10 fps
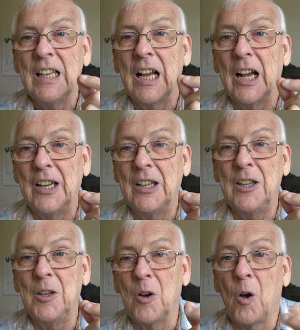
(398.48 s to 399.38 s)

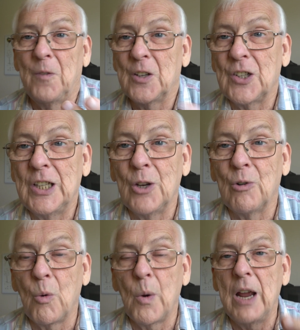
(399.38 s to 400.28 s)
obviously
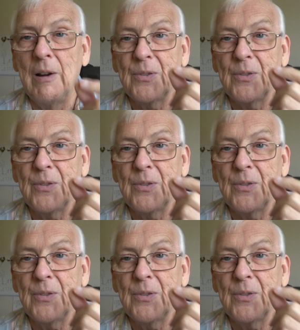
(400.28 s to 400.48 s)
you're aware,